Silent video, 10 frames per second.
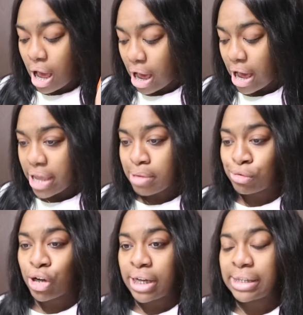I am
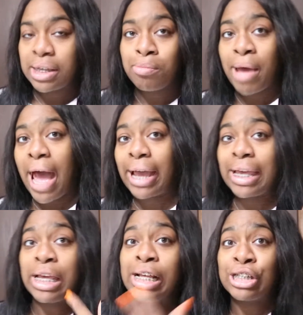trying to get
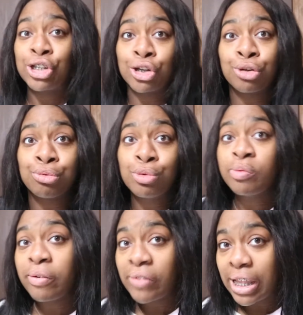back into the
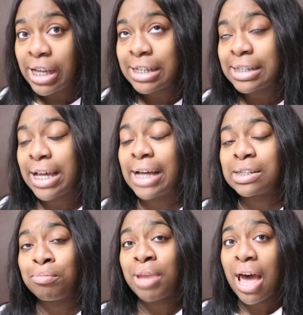groove of things as
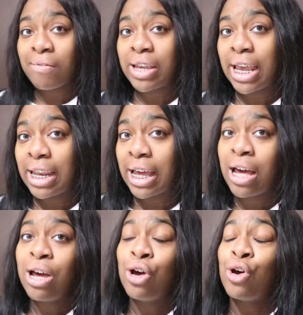I'm navigating
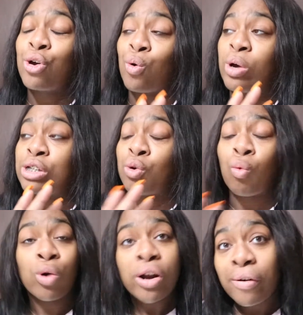going to
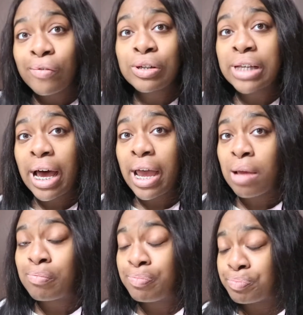work
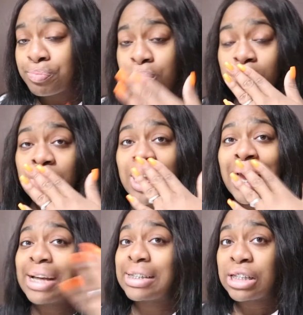full-time
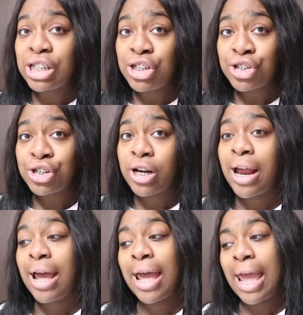as a teacher
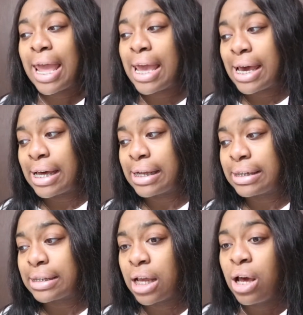
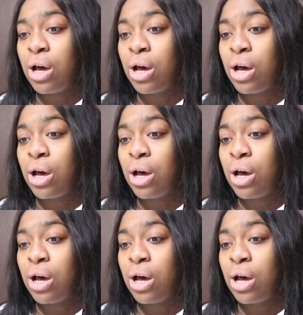and